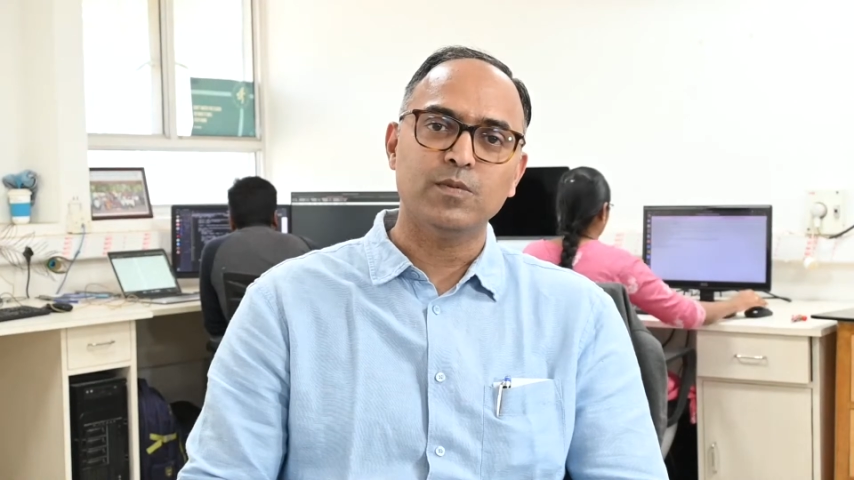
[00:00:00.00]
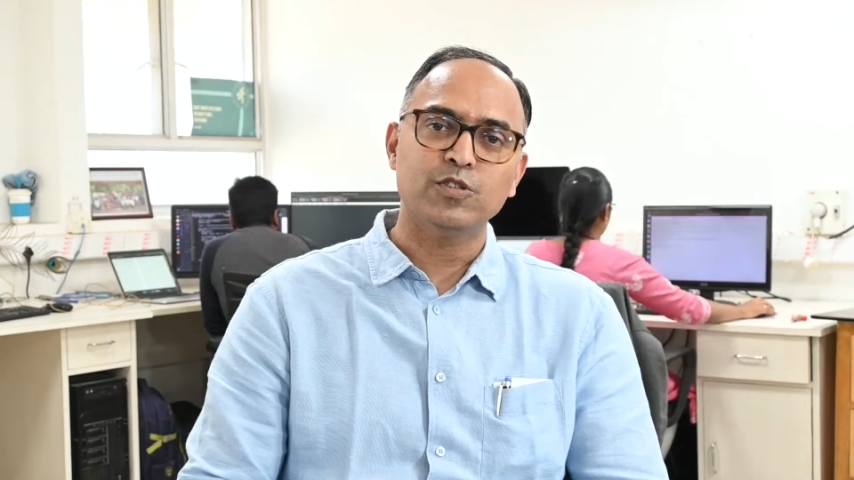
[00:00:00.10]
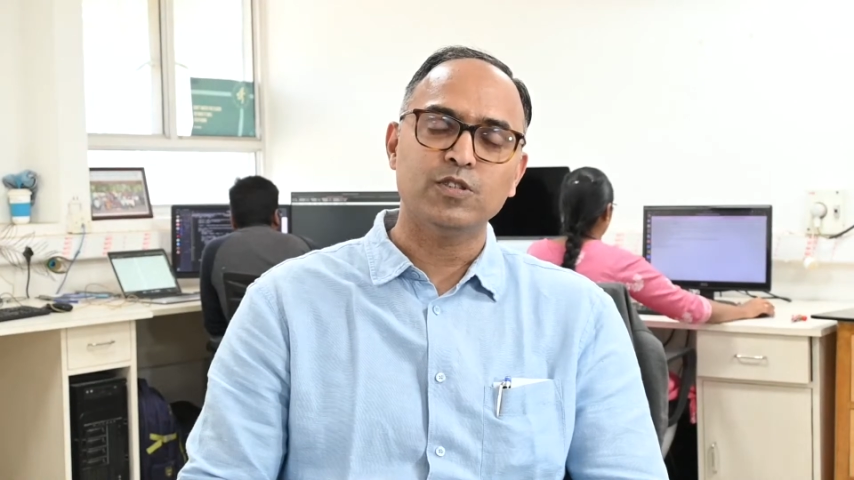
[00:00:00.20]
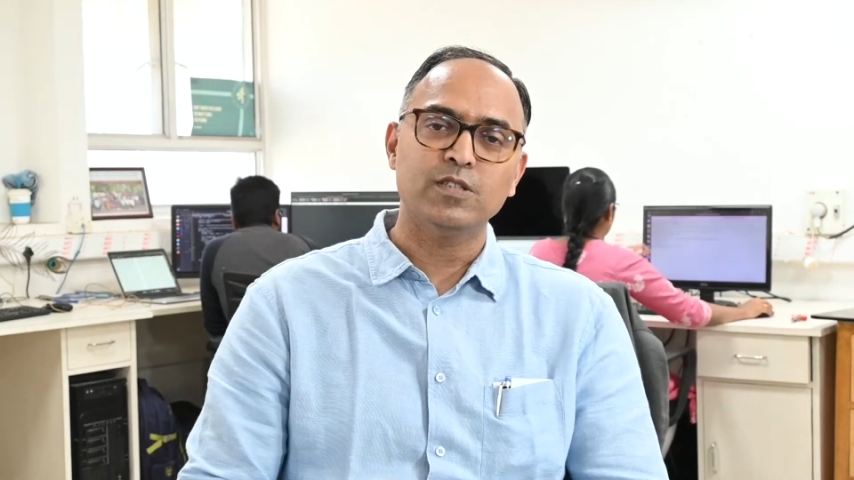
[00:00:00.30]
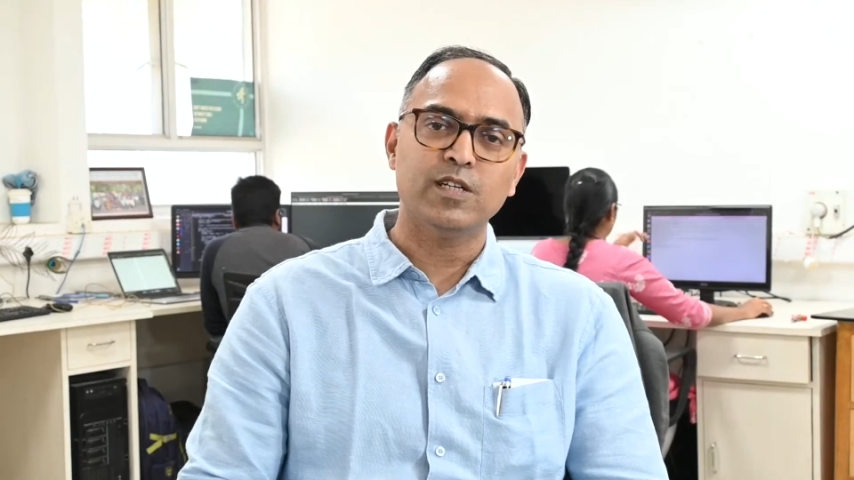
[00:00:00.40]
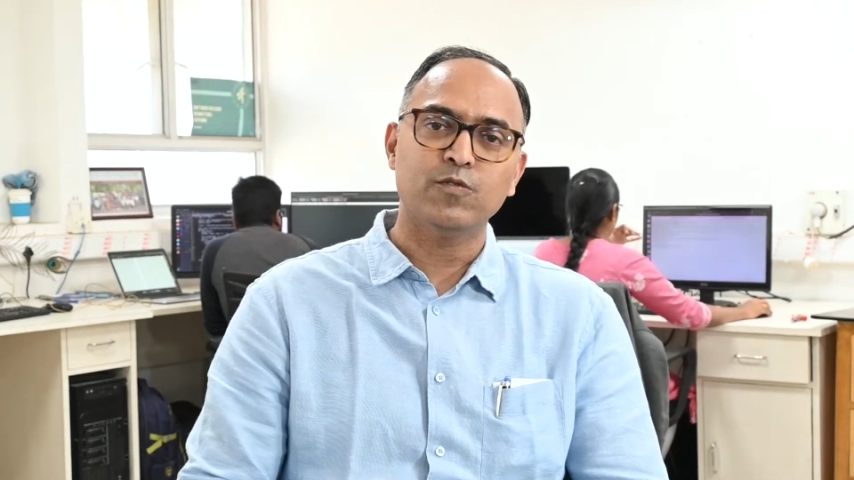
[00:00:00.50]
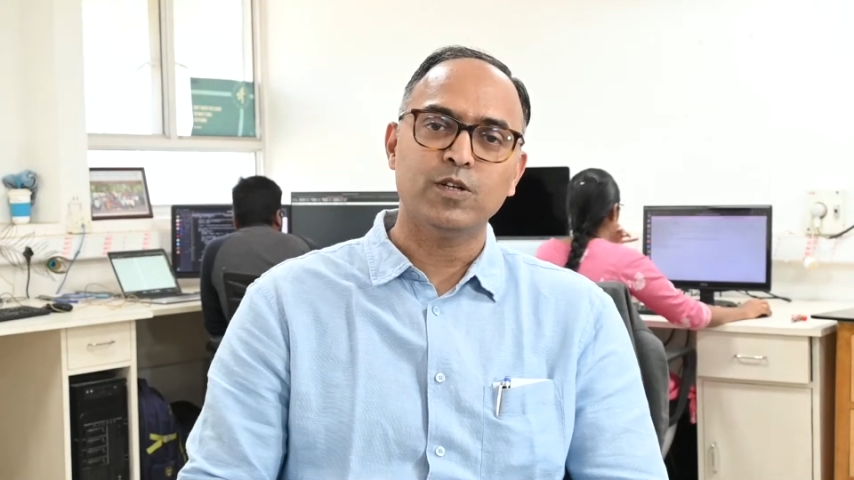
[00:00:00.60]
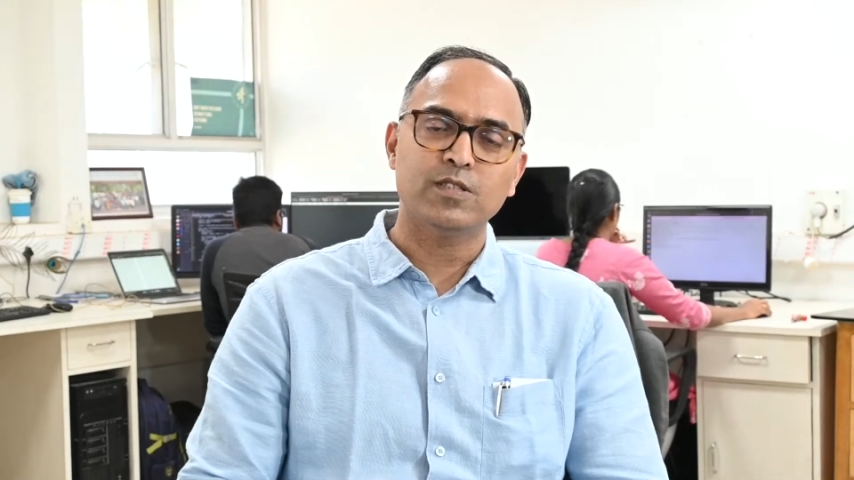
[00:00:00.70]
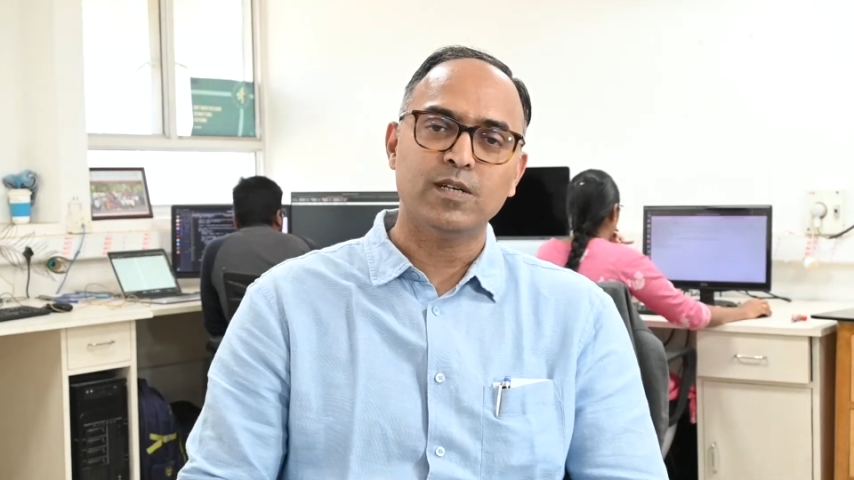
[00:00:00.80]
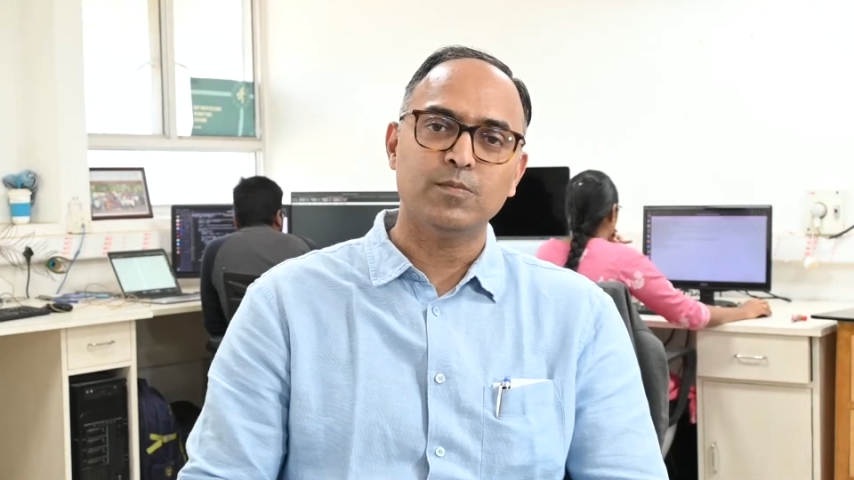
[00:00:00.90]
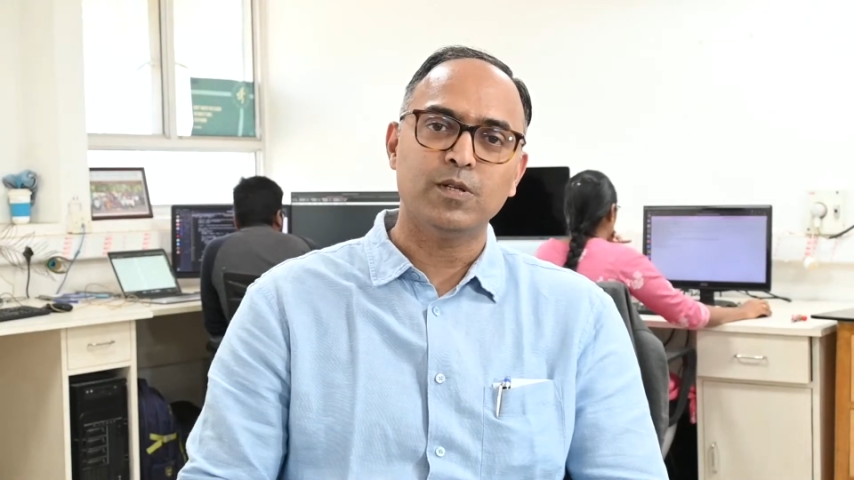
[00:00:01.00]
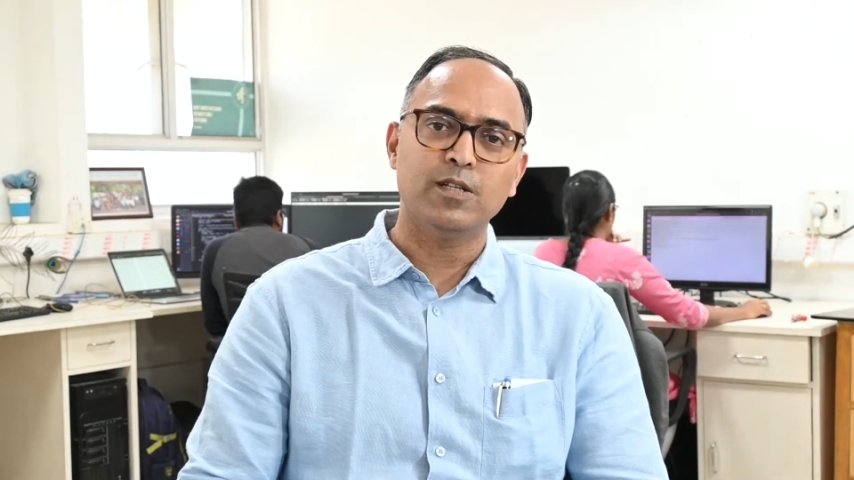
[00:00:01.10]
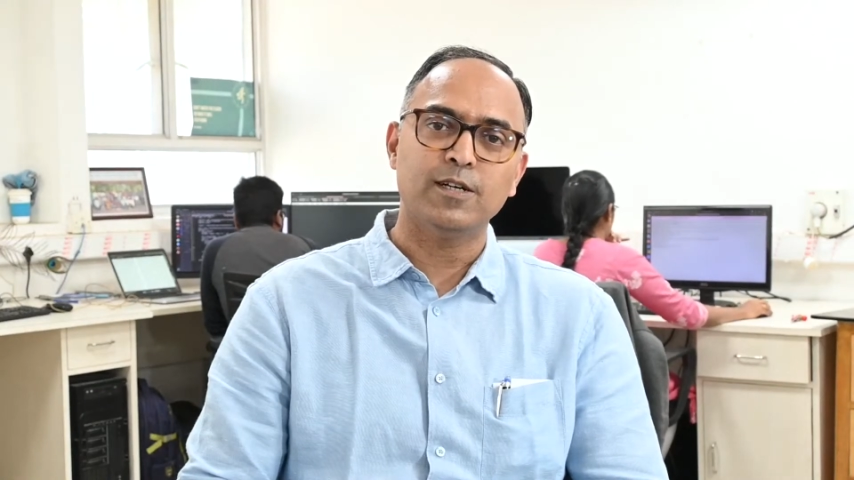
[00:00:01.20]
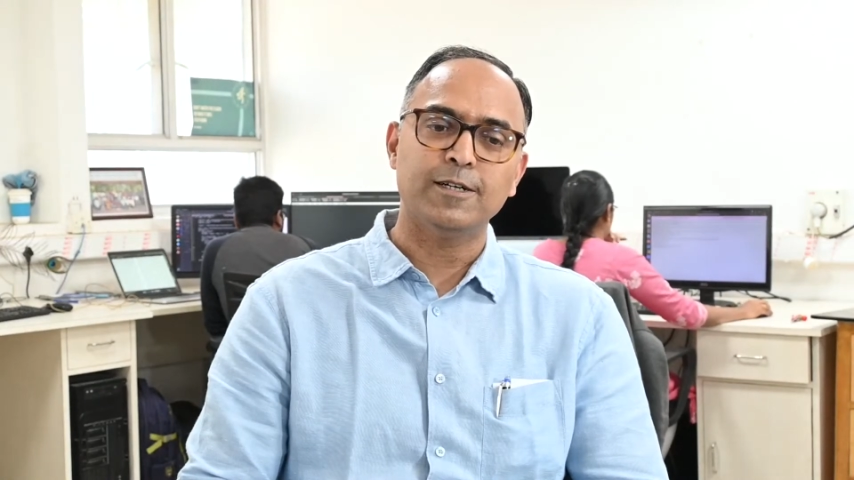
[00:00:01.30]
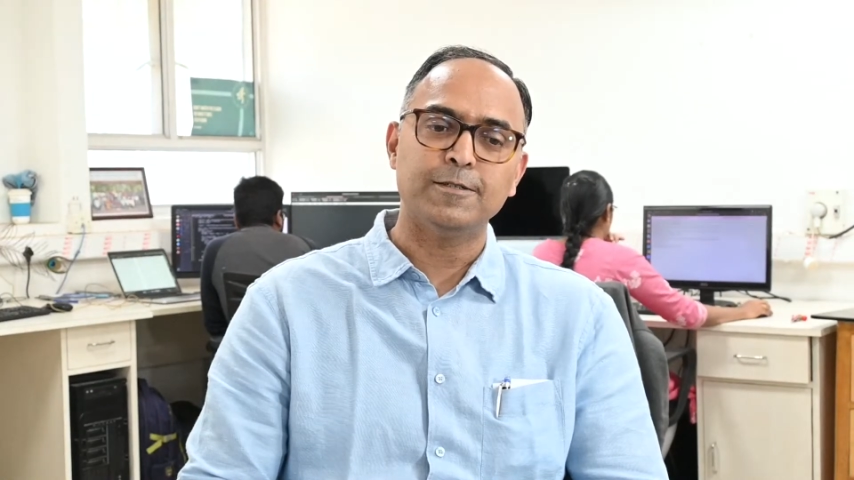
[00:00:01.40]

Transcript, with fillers: mention that for example uh,